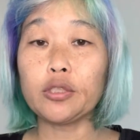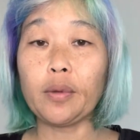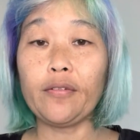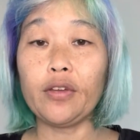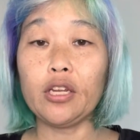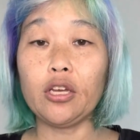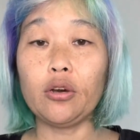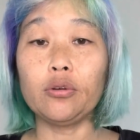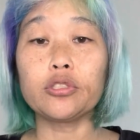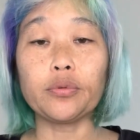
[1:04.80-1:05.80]
my
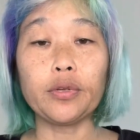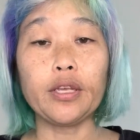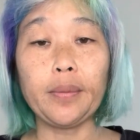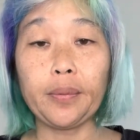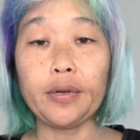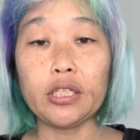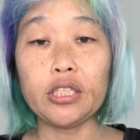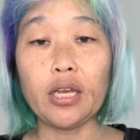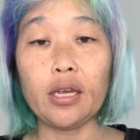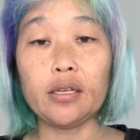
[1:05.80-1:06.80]
videos. I really
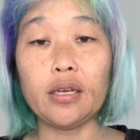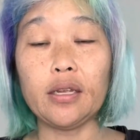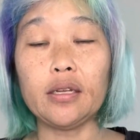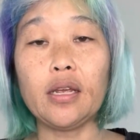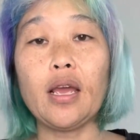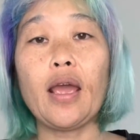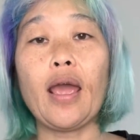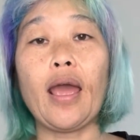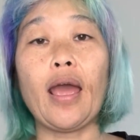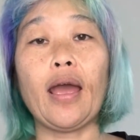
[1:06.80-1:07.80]
appreciate it.
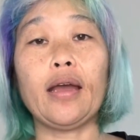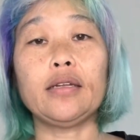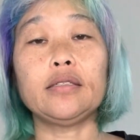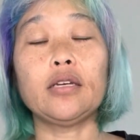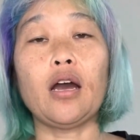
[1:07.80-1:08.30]
And